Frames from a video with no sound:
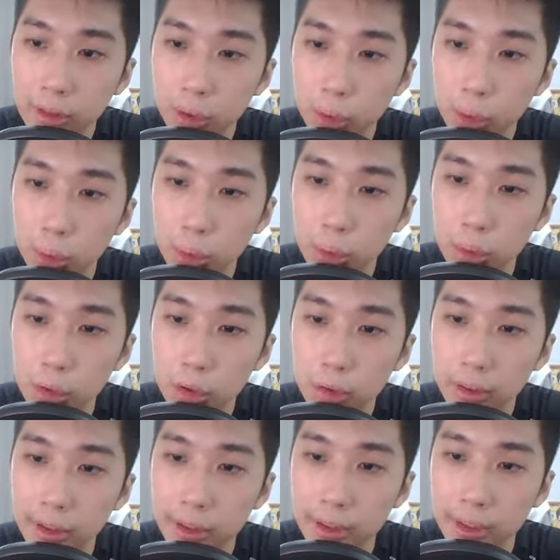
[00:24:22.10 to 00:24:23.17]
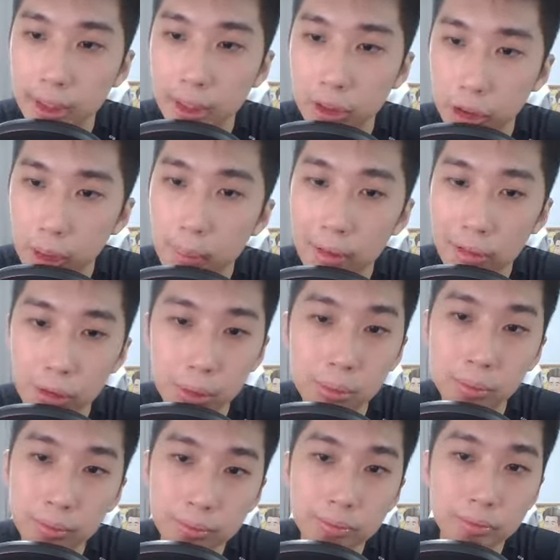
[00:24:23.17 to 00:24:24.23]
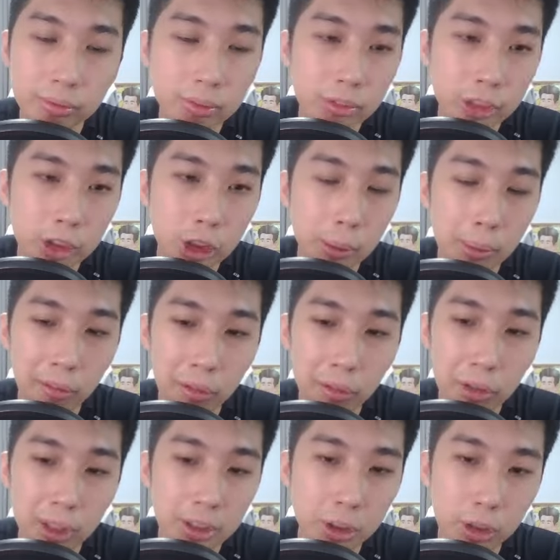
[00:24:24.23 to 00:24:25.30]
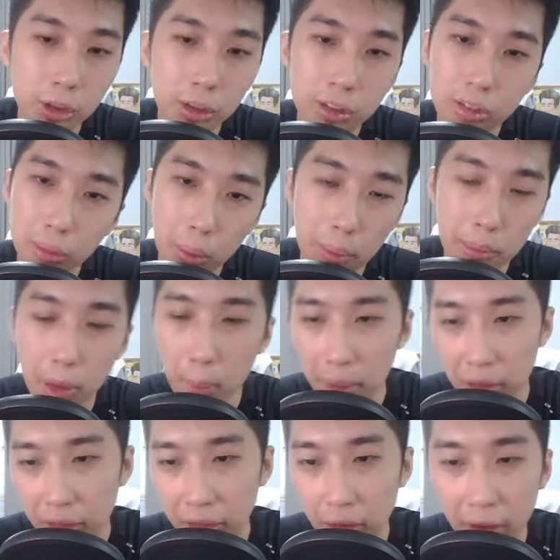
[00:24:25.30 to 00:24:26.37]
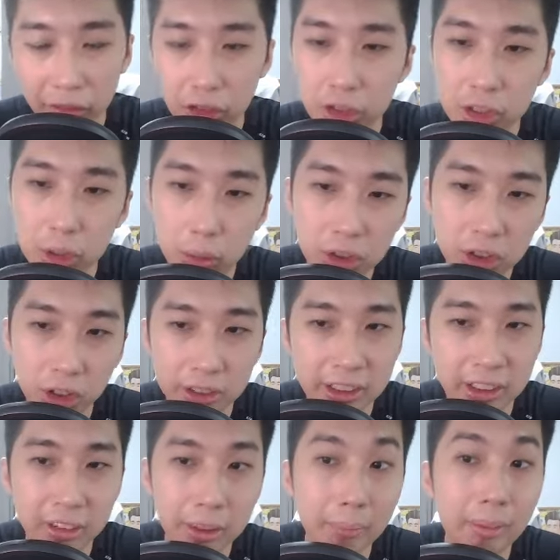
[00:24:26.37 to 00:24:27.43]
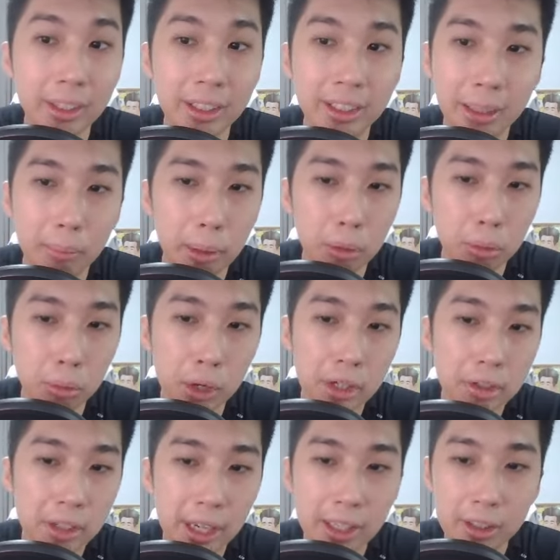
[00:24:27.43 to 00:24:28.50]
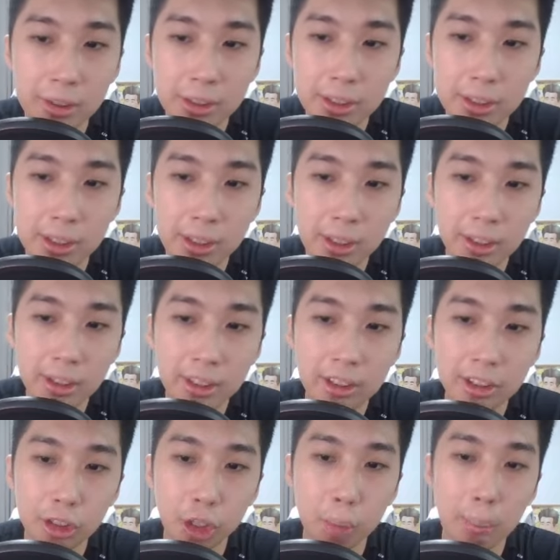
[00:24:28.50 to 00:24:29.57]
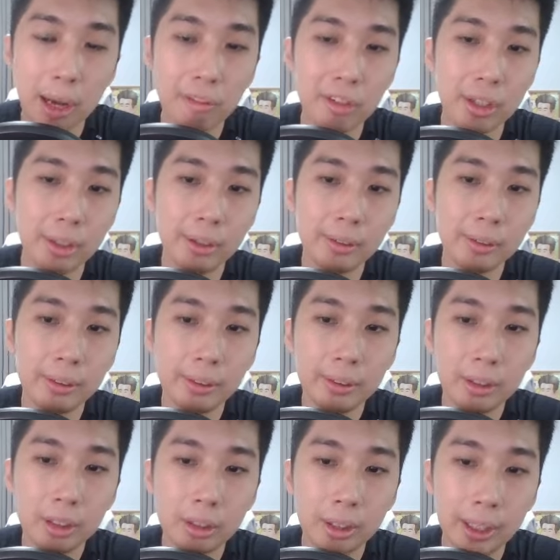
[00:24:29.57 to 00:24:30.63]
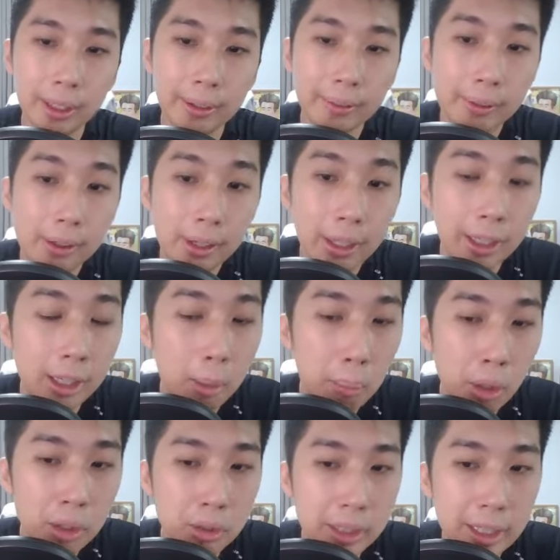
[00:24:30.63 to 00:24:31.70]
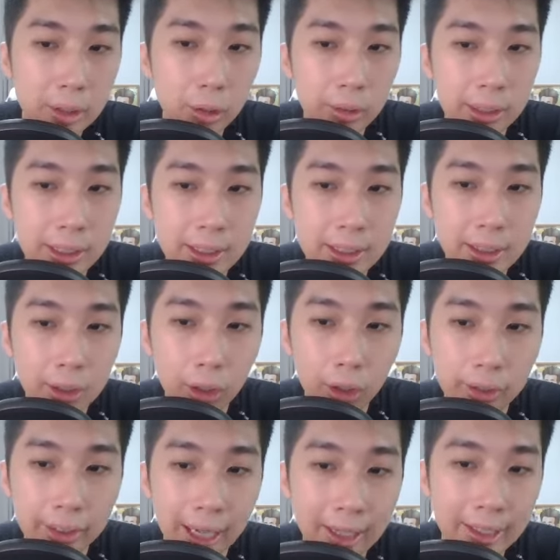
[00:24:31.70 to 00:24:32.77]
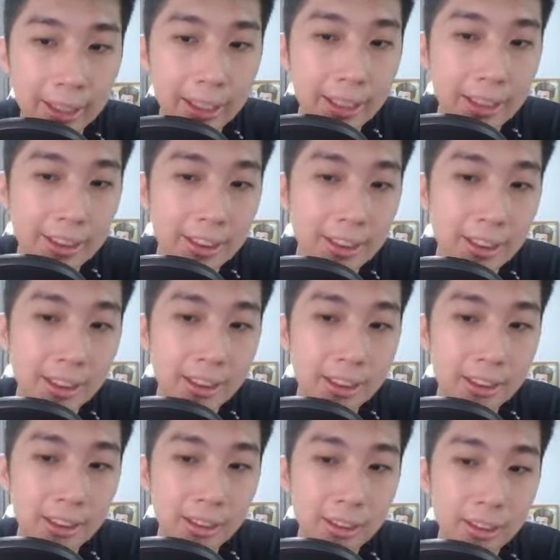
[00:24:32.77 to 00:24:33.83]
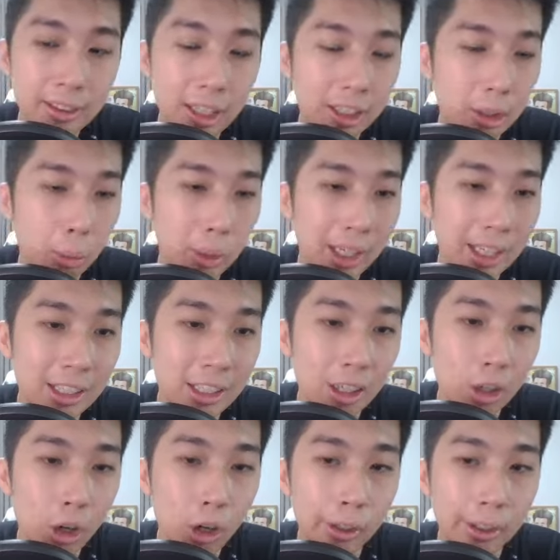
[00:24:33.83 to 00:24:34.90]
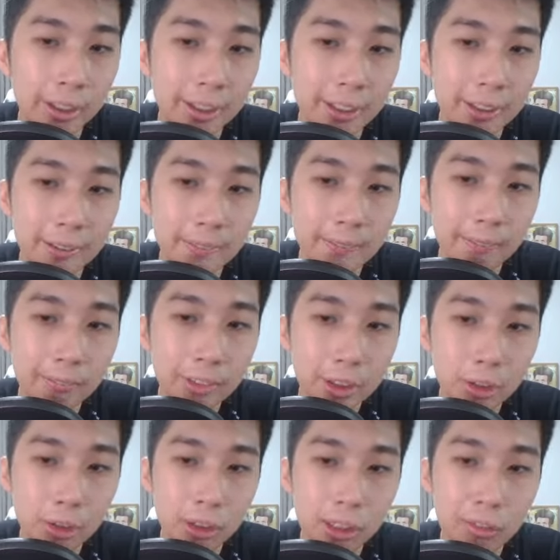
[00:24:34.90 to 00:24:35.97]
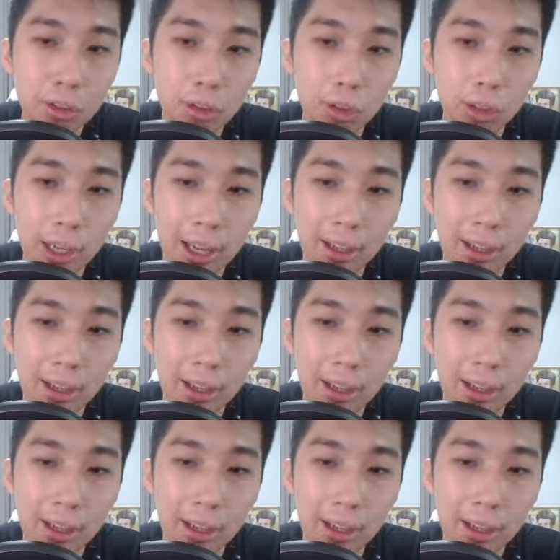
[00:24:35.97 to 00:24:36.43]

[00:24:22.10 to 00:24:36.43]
2, 3. Yeah, 3 bathroom. 3 bathroom here. So from your bedroom 4 have to use the wash closet or something. Then bedroom 2 and 3 can use your bath here, right? Another point you take note is your dining is tucked away in a corner here. So if you